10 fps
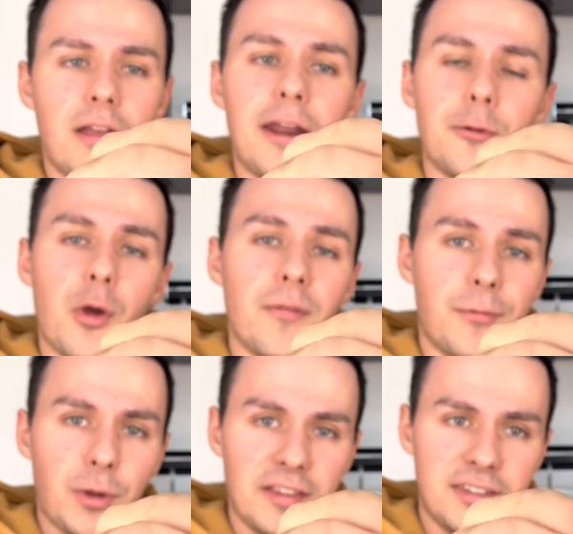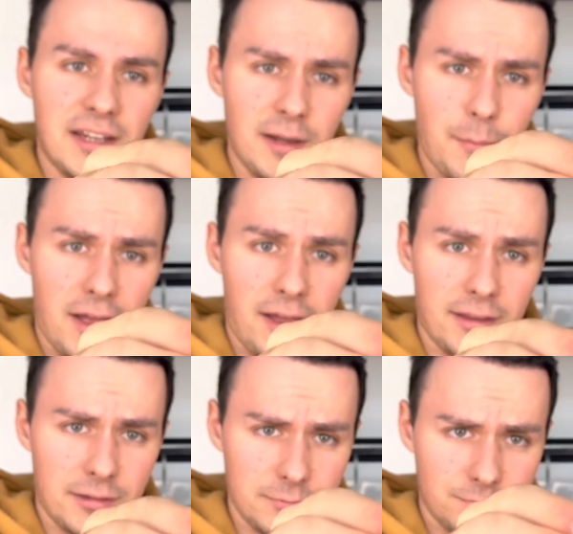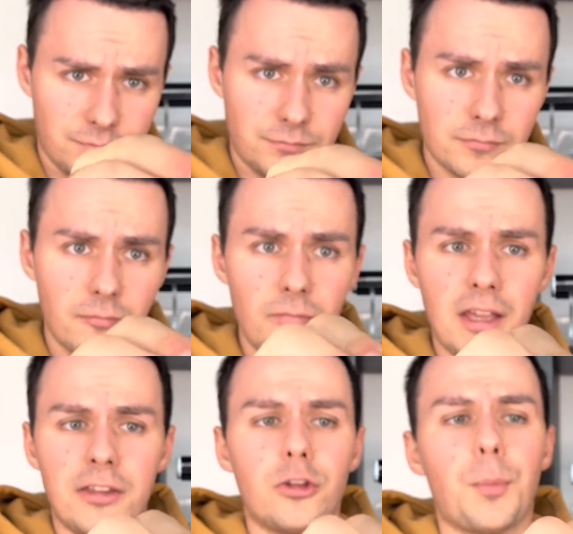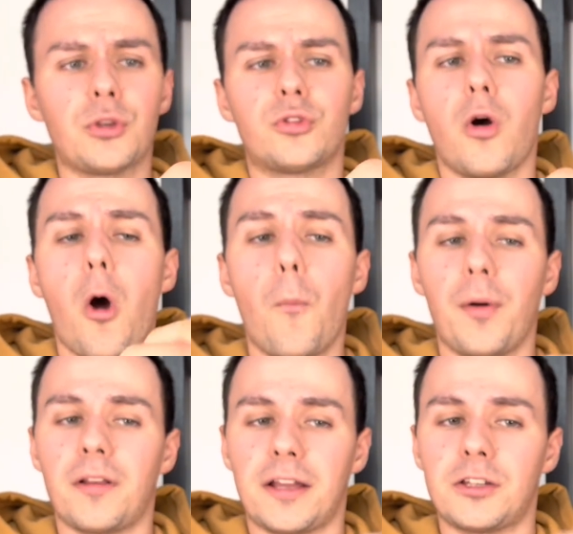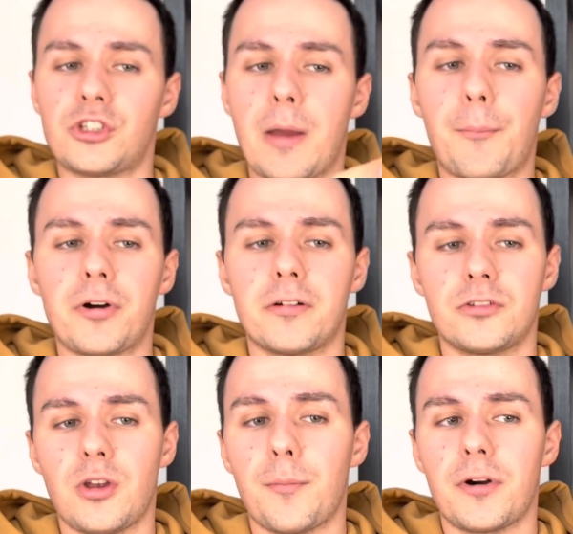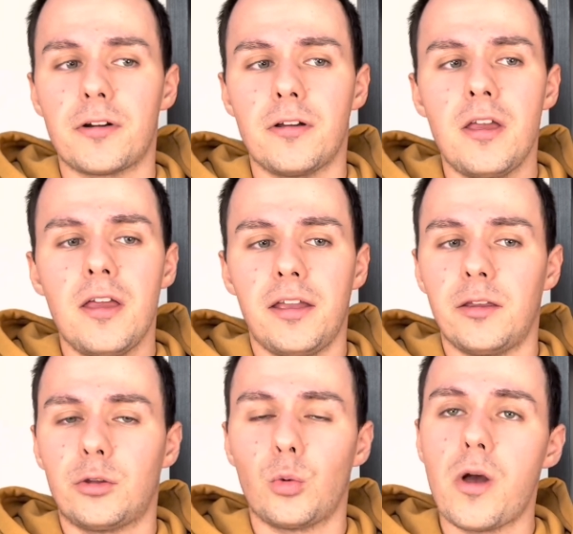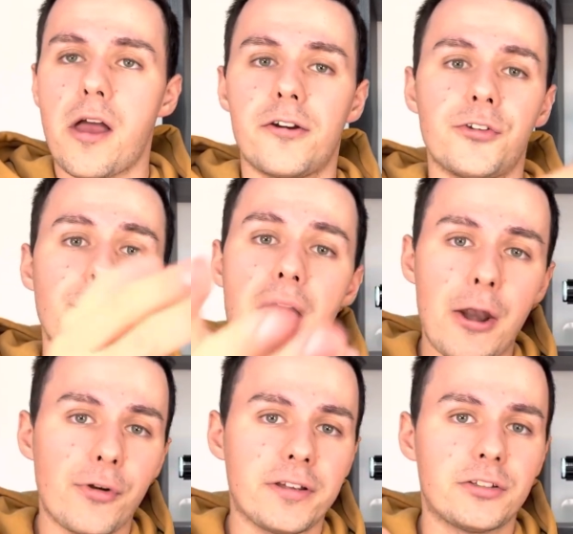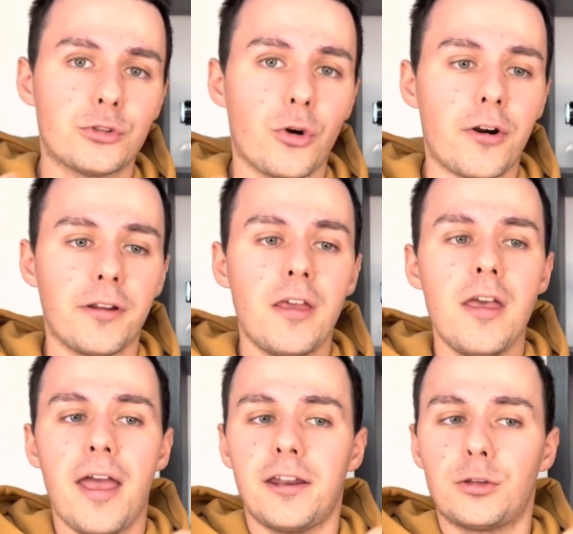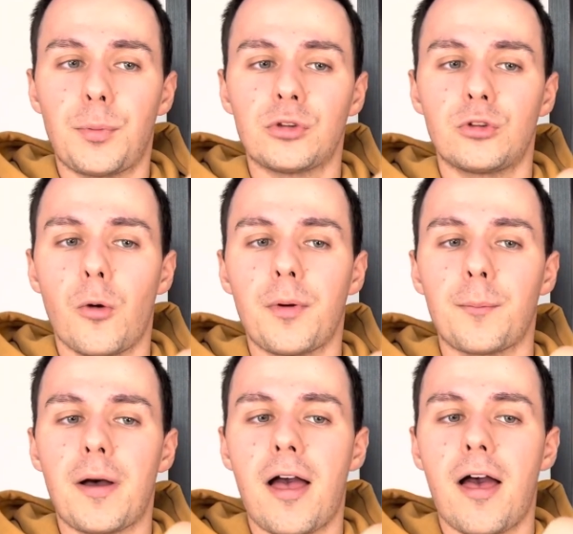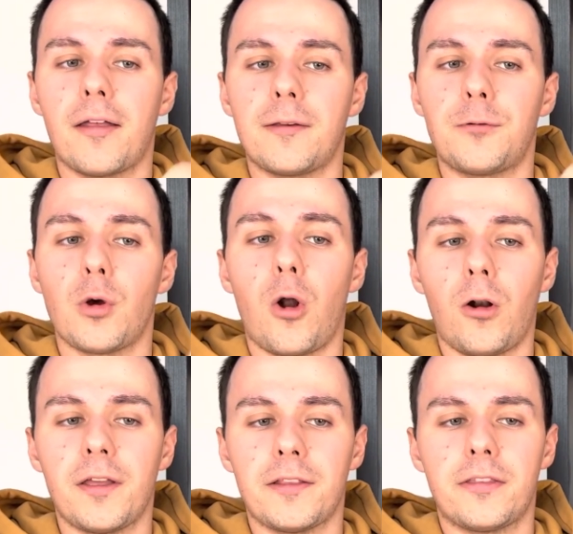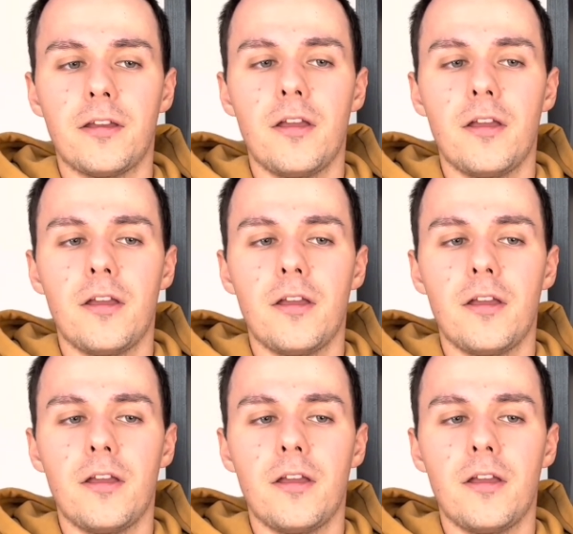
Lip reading: I don't know if you can see it, but it's supposed to open. Like the chamber is where the battery is stored, and it's supposed to open, but if you hold it,